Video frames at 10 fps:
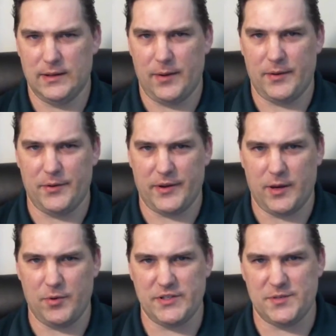How are we doing,
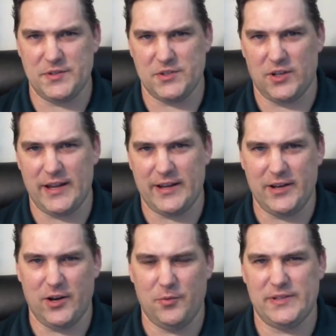Cowboys? It's Mr. Lankin
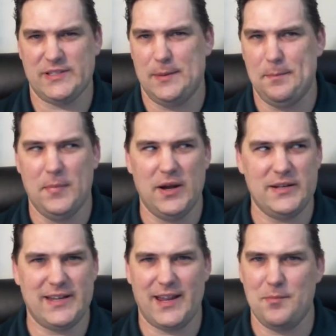here with some
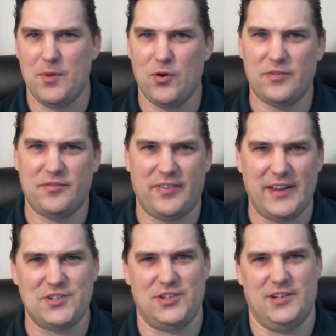Monday
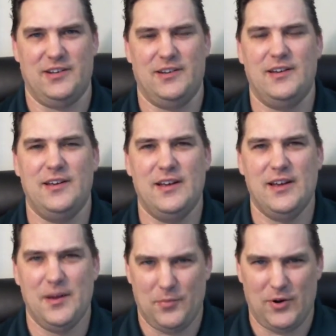motivation.
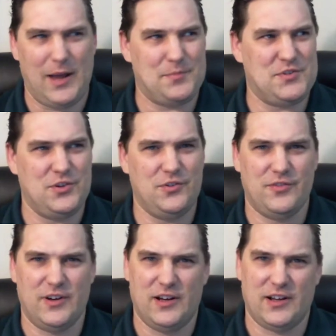Perhaps you've
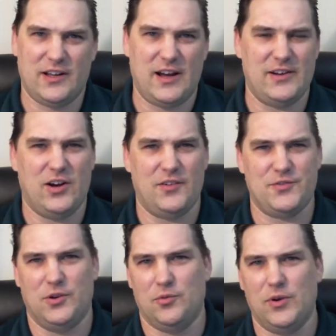gotten off
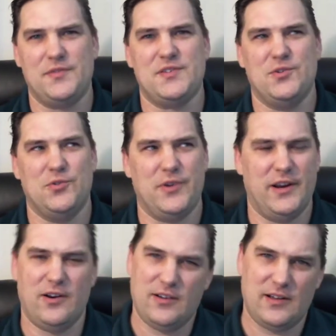to a rough school
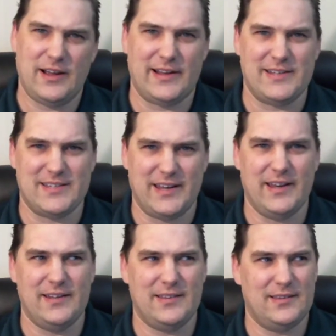year. I could see
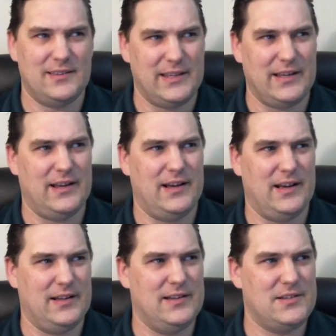it.
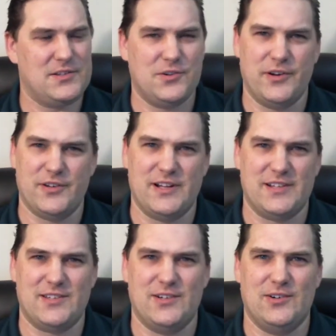The school year is
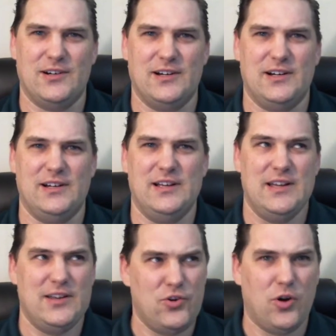not so
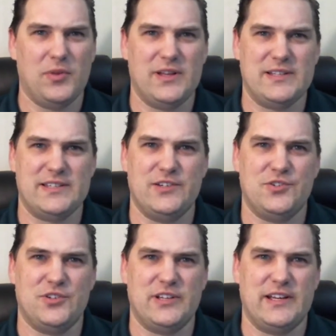normal as it
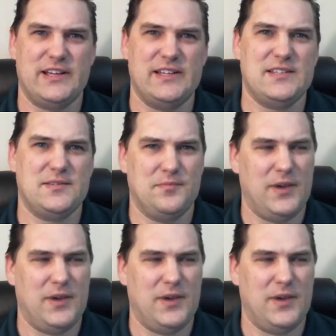usually is.